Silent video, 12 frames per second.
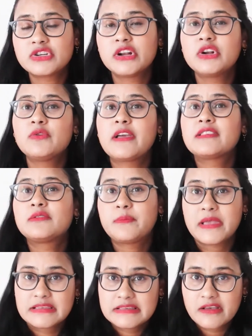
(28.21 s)
into
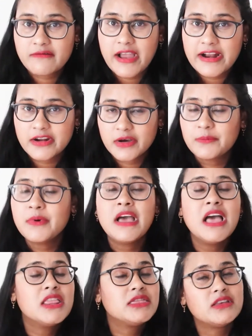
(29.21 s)
expensive item,
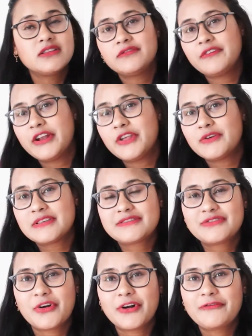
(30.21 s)
this video
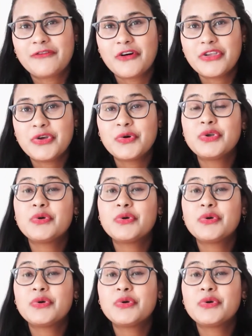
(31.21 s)
is not for you.